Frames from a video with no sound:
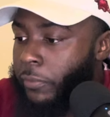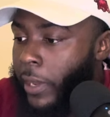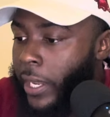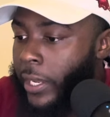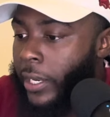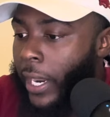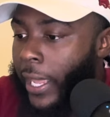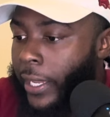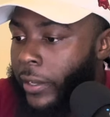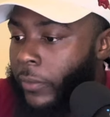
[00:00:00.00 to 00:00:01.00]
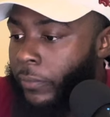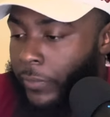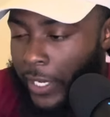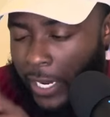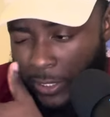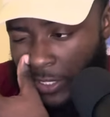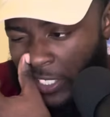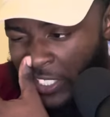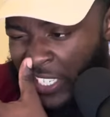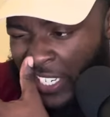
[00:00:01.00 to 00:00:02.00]
mean. I like him. He had
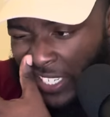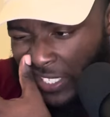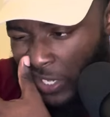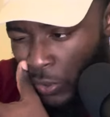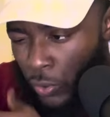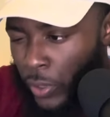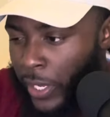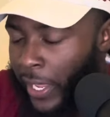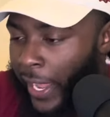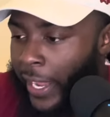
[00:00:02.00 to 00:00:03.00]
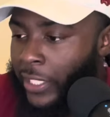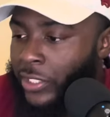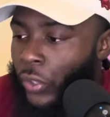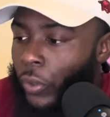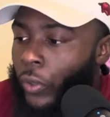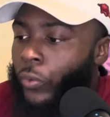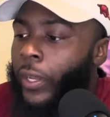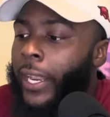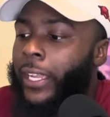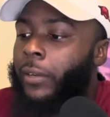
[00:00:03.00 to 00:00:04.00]
16 total, eight solo. I
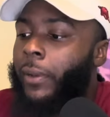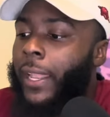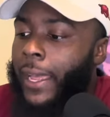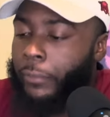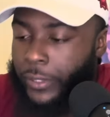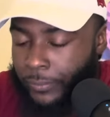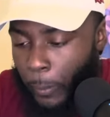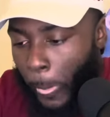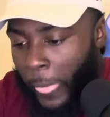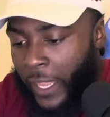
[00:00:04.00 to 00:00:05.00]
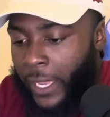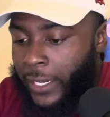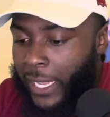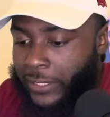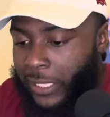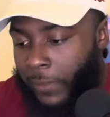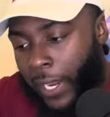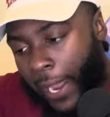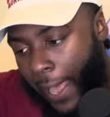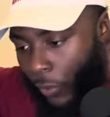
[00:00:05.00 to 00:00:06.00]
like him a lot. But that's it, man.
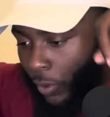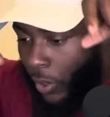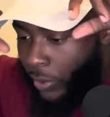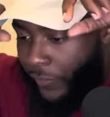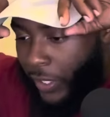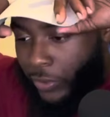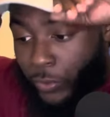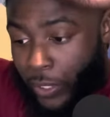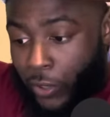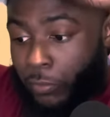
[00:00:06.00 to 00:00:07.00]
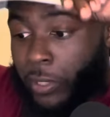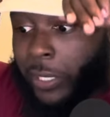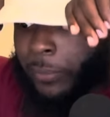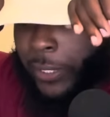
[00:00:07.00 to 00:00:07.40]
I, I don't want to hold the video too long, bro. But